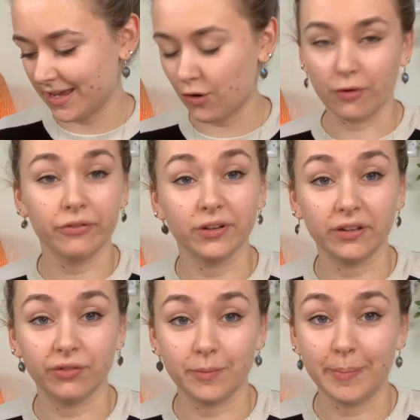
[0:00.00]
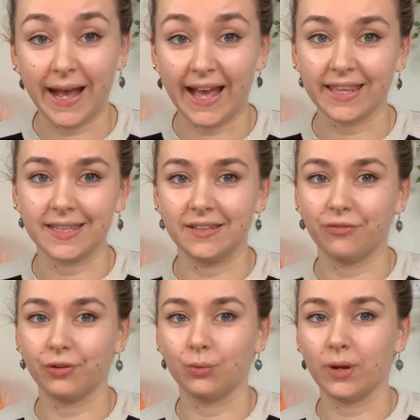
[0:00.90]
go for a different path, a
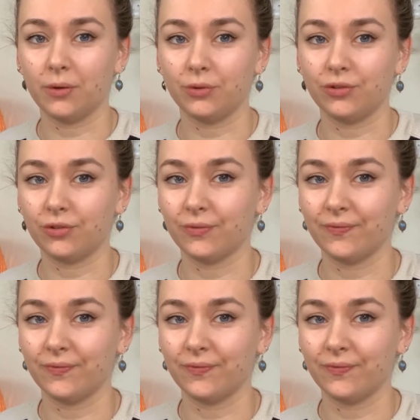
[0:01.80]
different route.